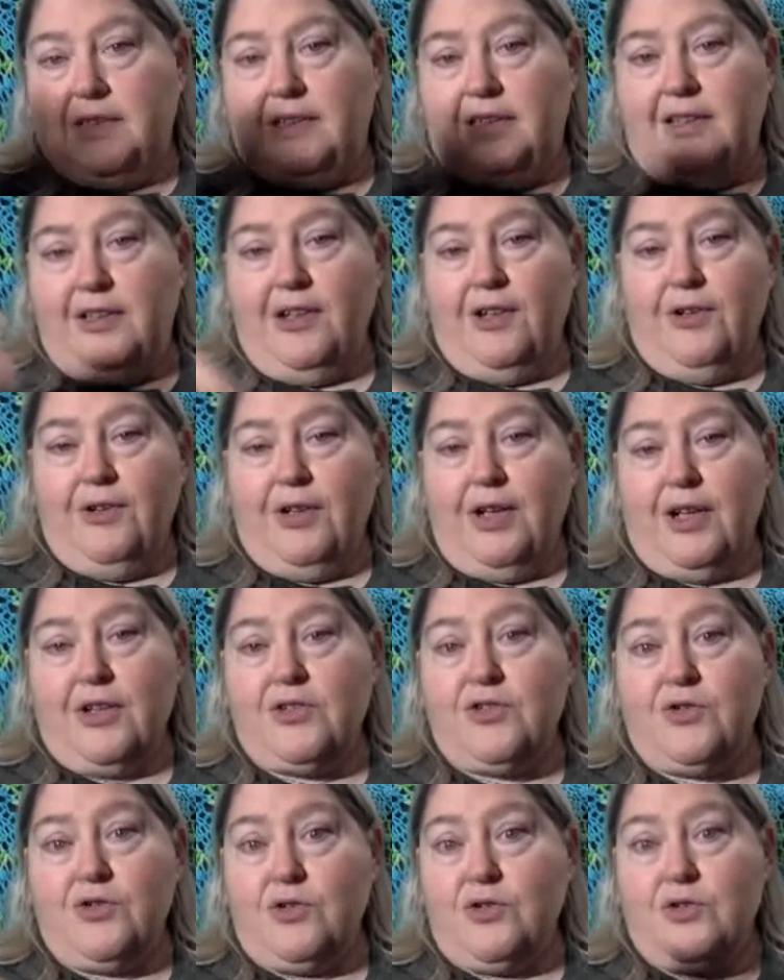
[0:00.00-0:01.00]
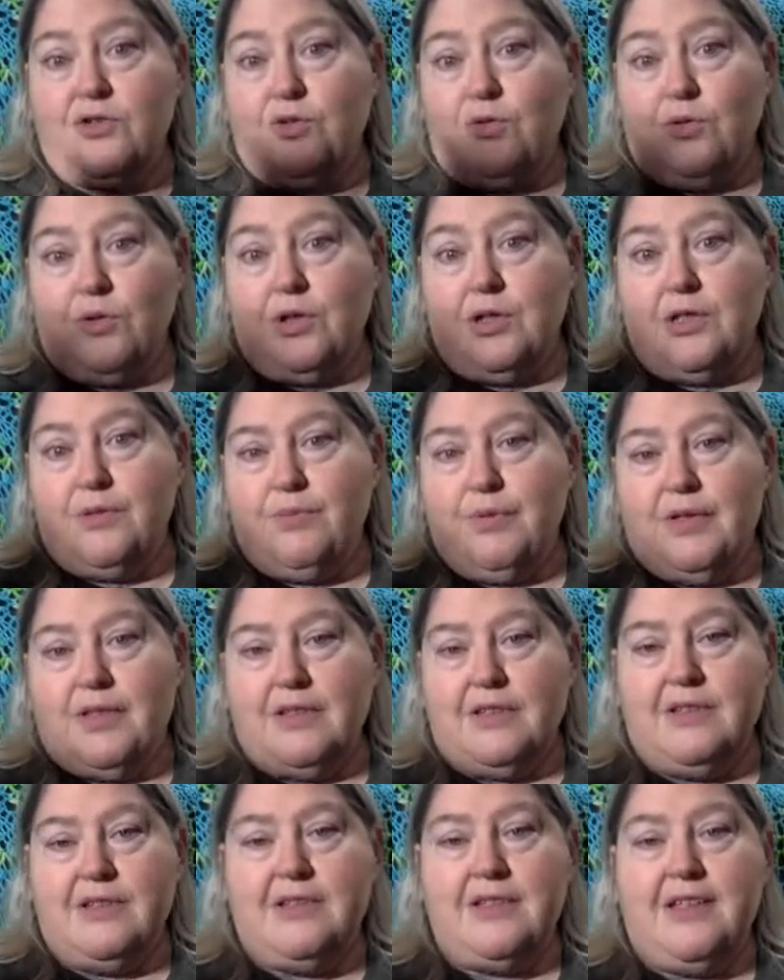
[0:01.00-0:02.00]
you know, extra storage
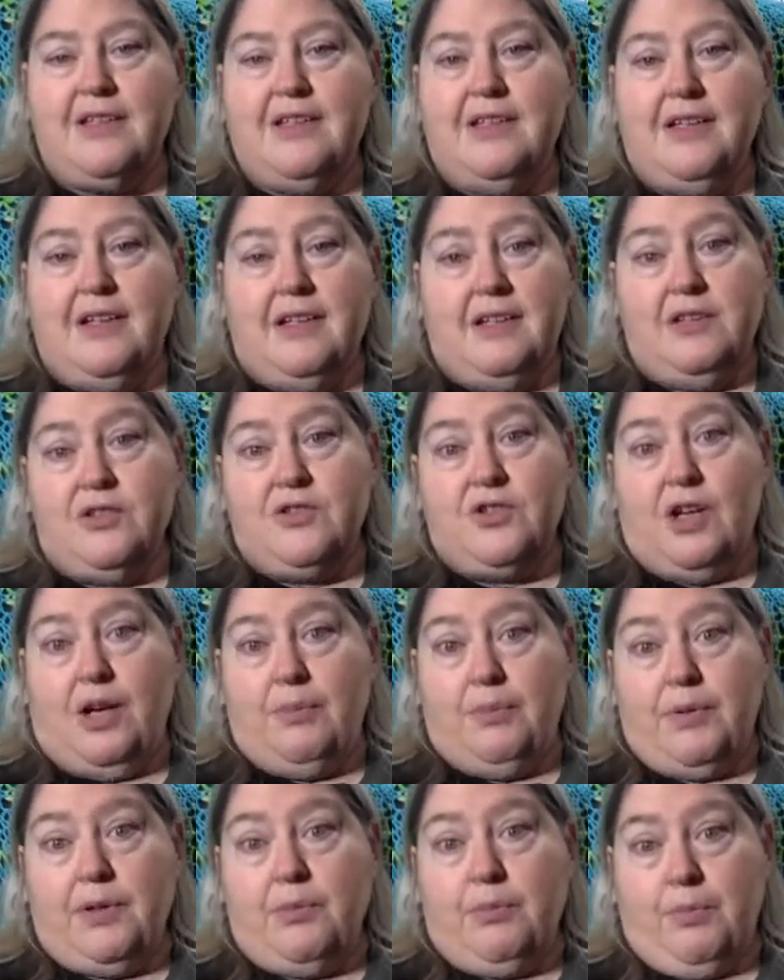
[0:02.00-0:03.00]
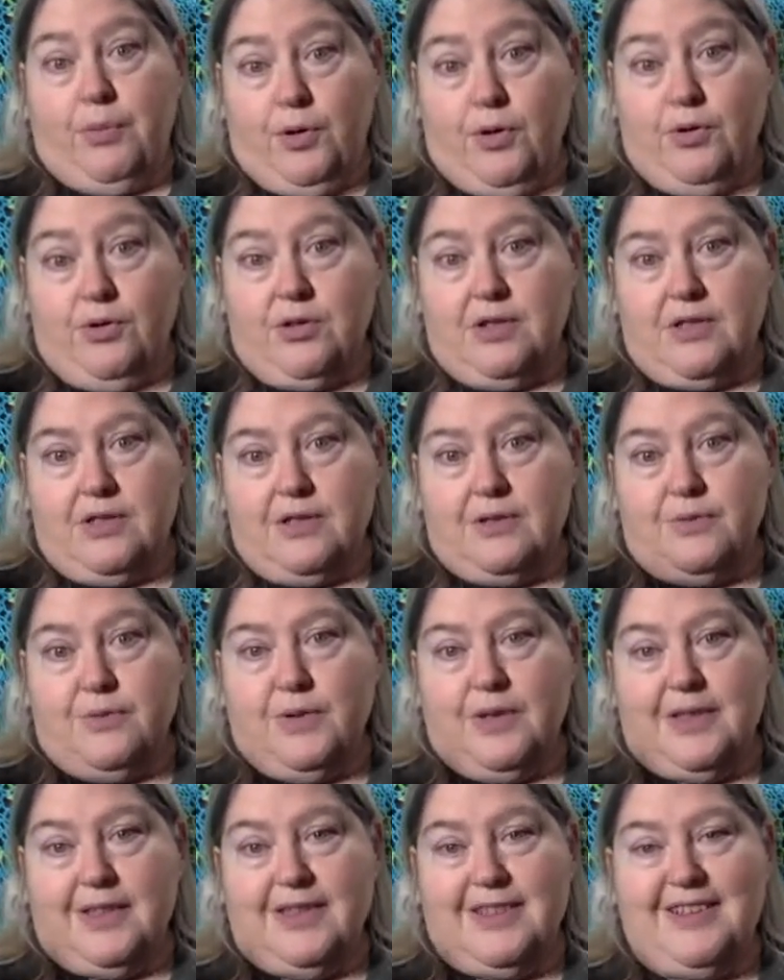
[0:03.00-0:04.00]
bins, unless you happen to purchase
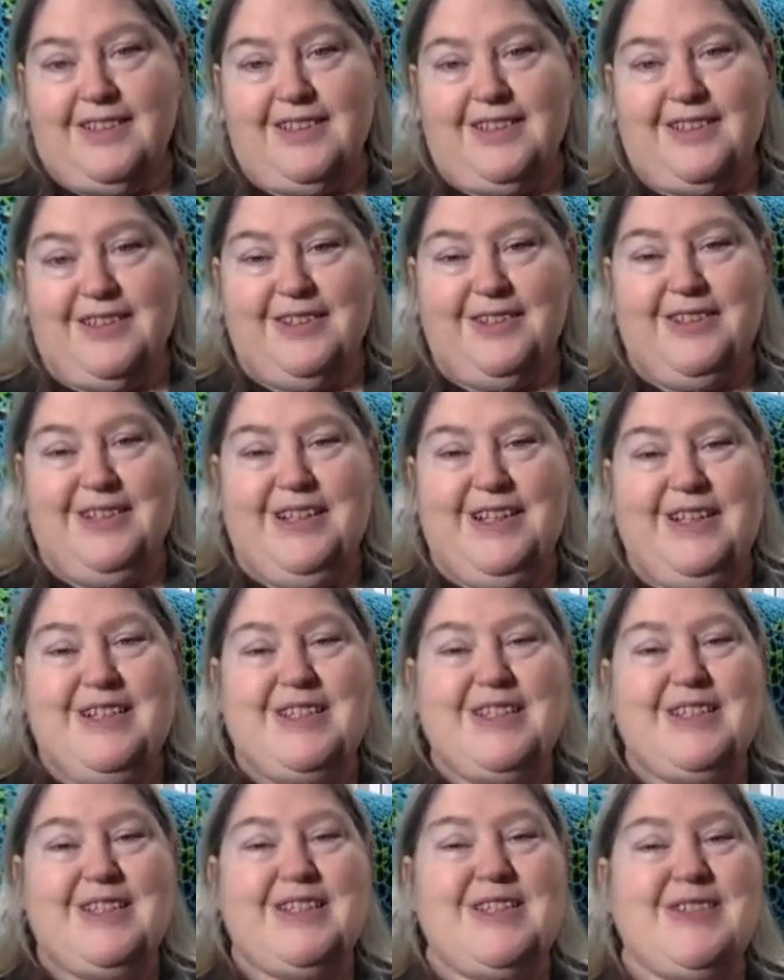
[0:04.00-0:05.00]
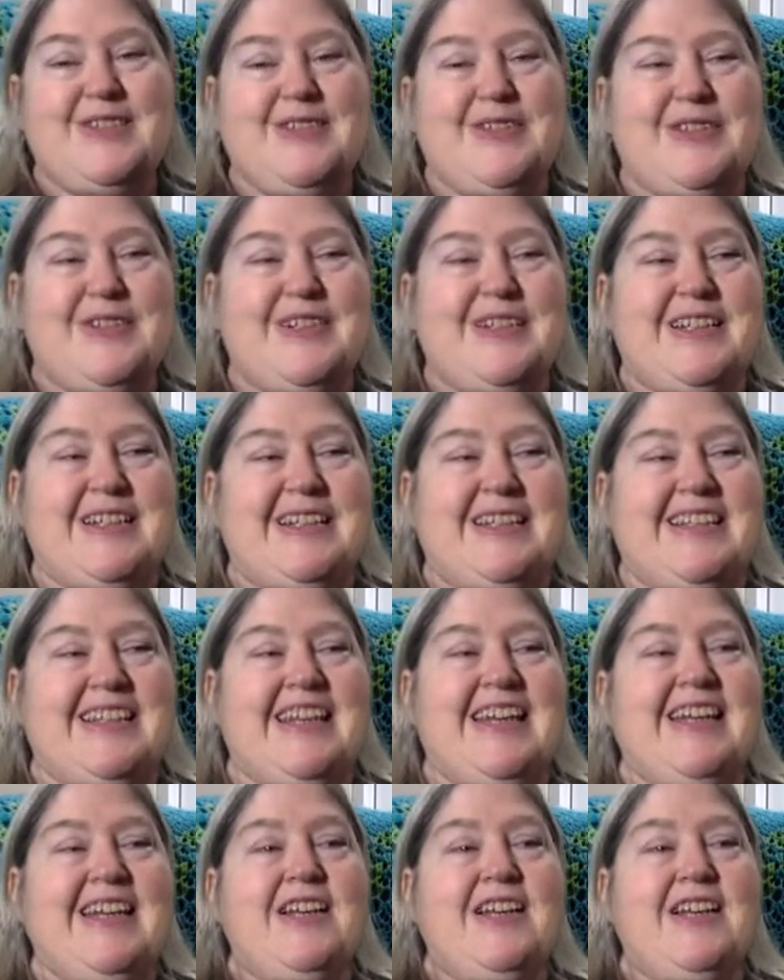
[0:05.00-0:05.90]
one, you know, to store it in.